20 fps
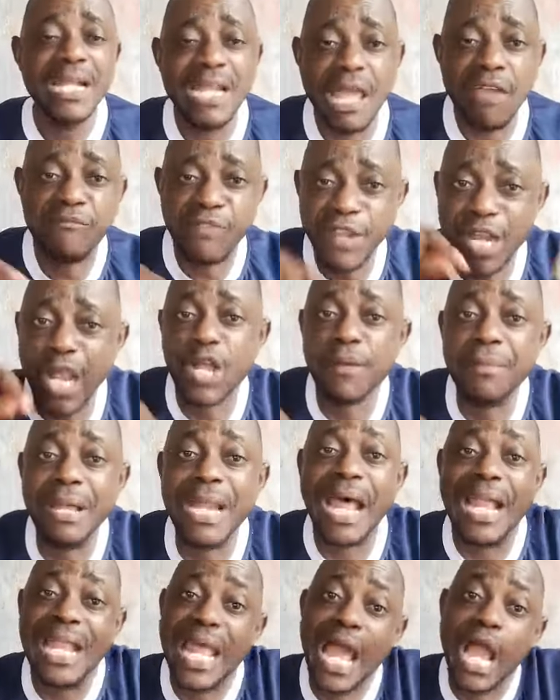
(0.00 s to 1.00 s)
The federal
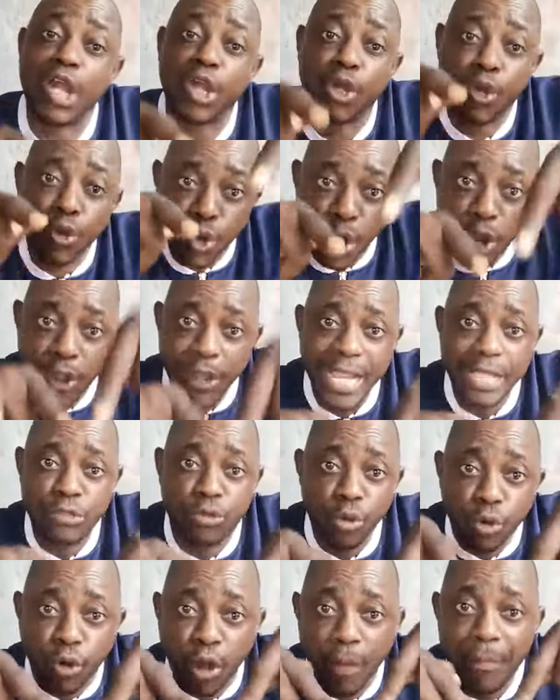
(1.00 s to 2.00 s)
government allow crude oil
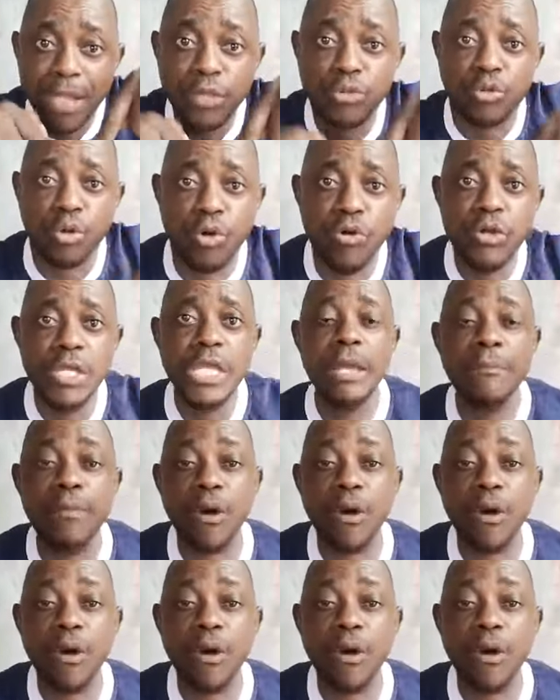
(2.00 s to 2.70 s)
to come and do,